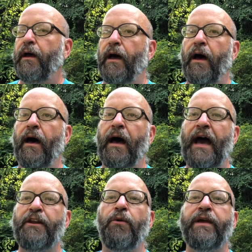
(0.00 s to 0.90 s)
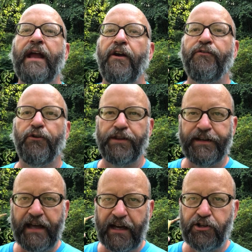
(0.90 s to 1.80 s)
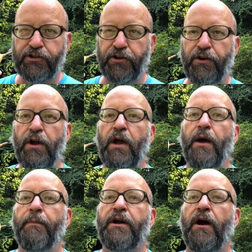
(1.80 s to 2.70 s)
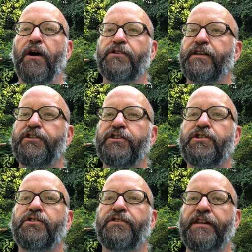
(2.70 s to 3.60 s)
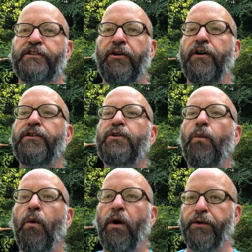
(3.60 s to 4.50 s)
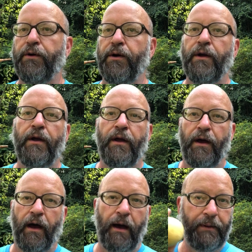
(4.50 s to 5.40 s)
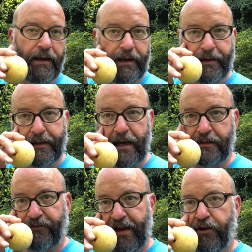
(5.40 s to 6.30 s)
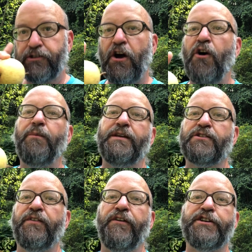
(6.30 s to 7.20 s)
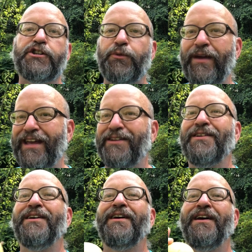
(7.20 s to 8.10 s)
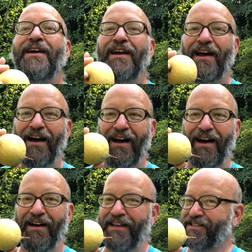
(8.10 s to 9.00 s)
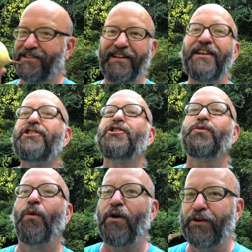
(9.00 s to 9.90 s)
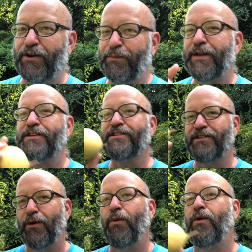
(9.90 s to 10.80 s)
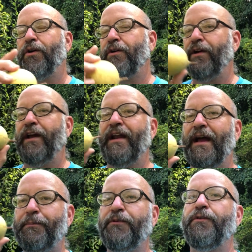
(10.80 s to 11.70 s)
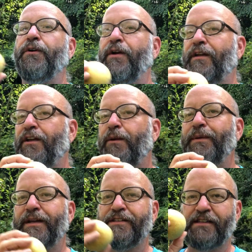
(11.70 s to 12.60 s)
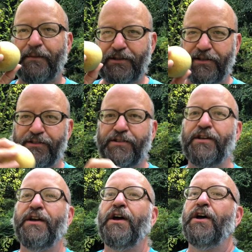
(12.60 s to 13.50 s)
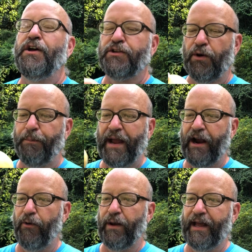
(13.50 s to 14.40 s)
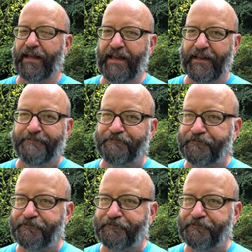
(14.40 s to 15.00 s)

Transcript: I don't care for the texture because they turn to water. I mean, in the case of Acres Home, it's very sweet. It's a delicious water, but it's still water, and I prefer a little bit of substance to a pear when I eat it.